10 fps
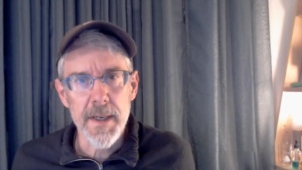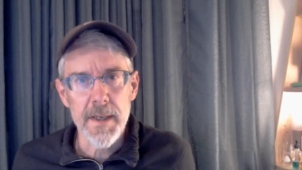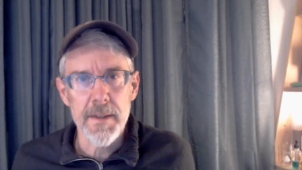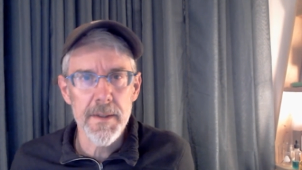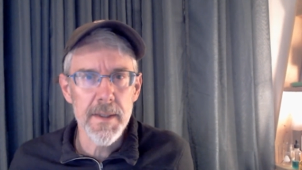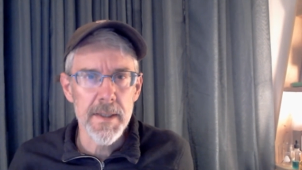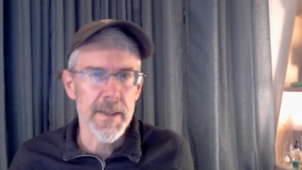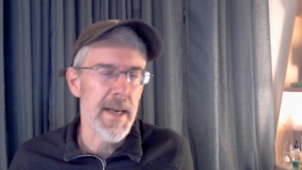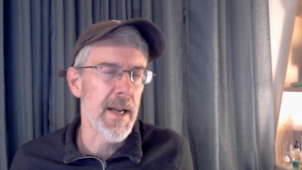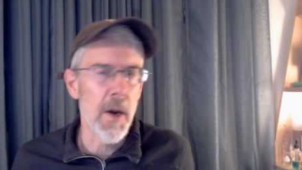uh, this is
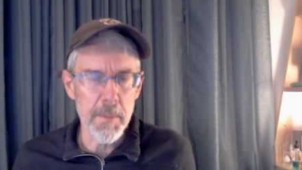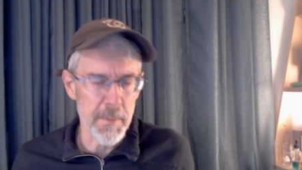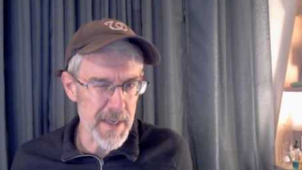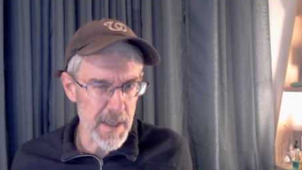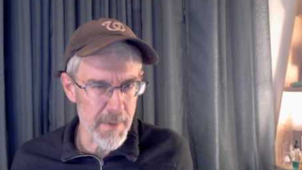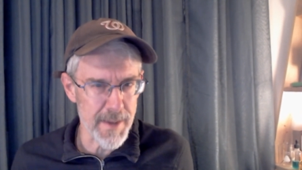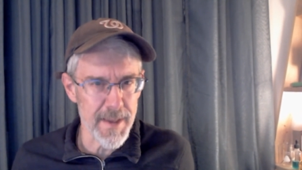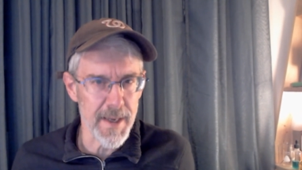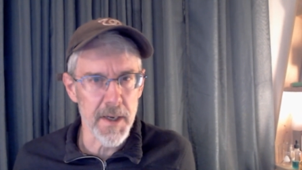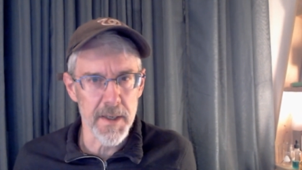kind of helping me get my
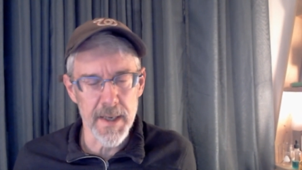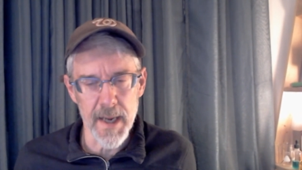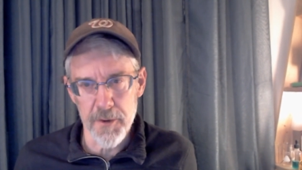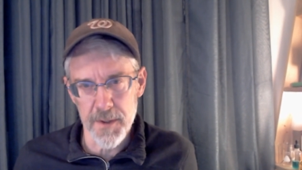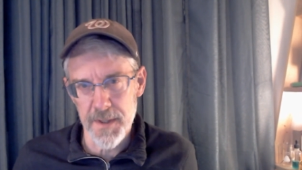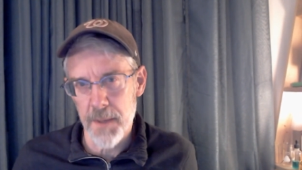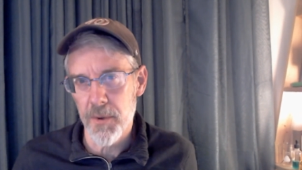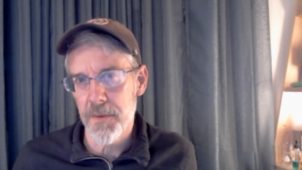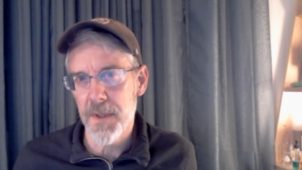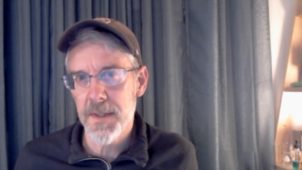thinking together as I
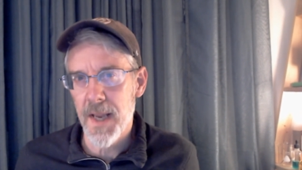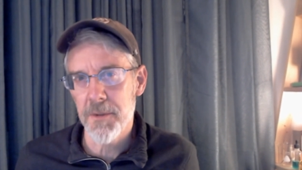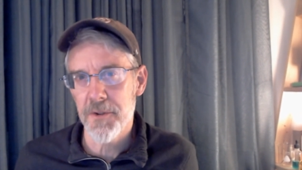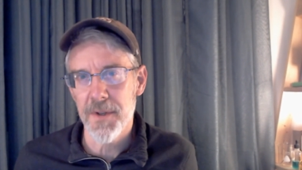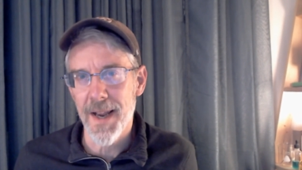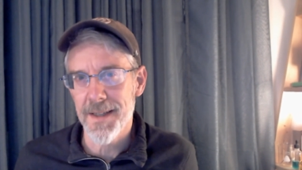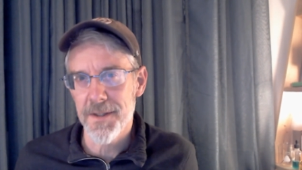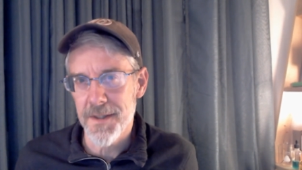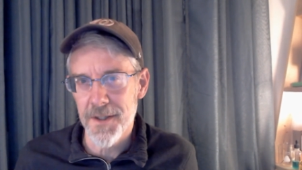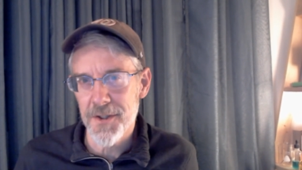build these chemistry
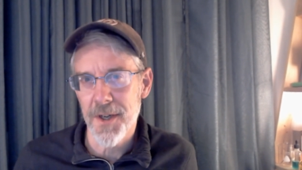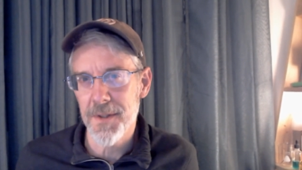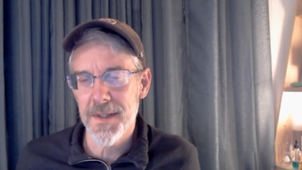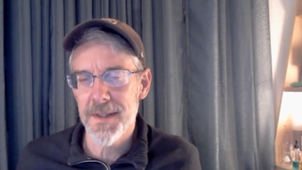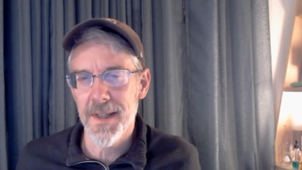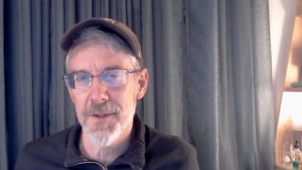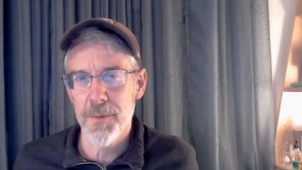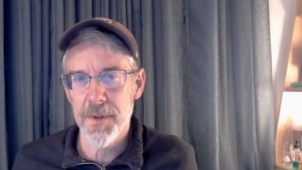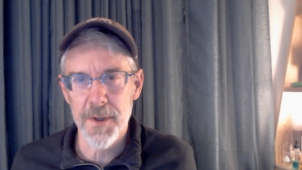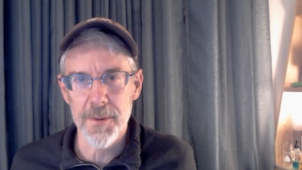guides to share these things
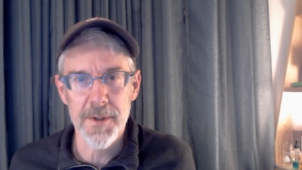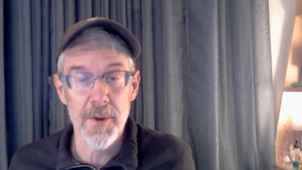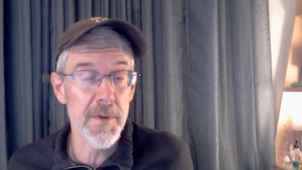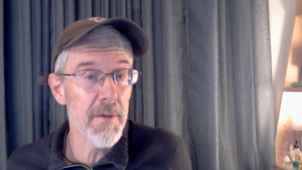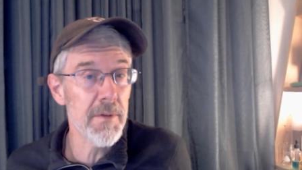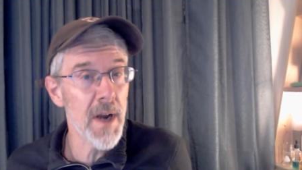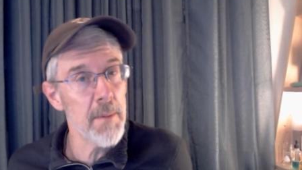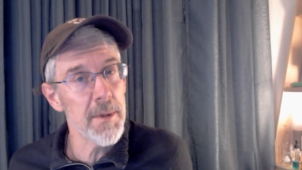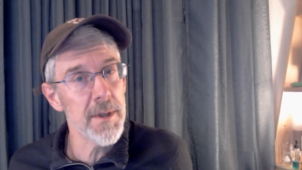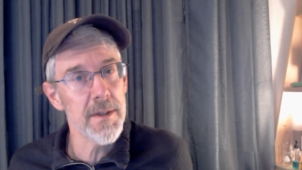with you. So if you have
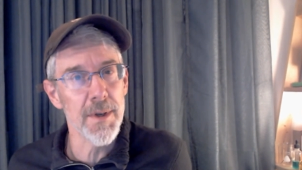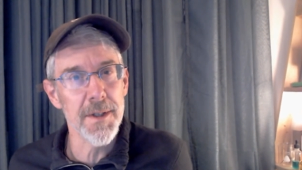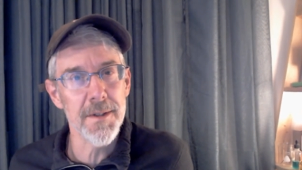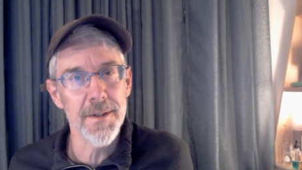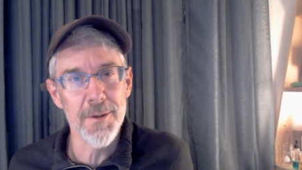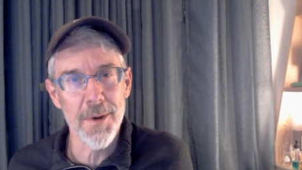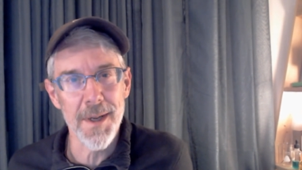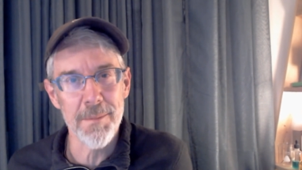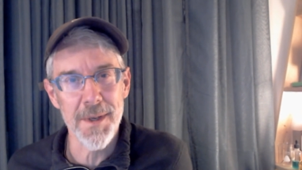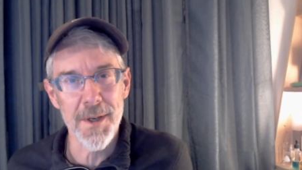comments, please do
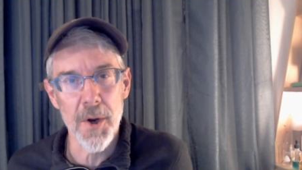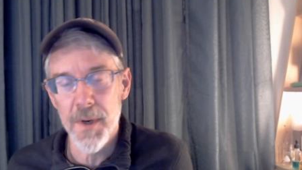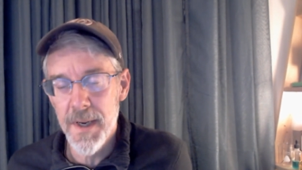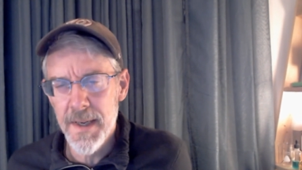let me know.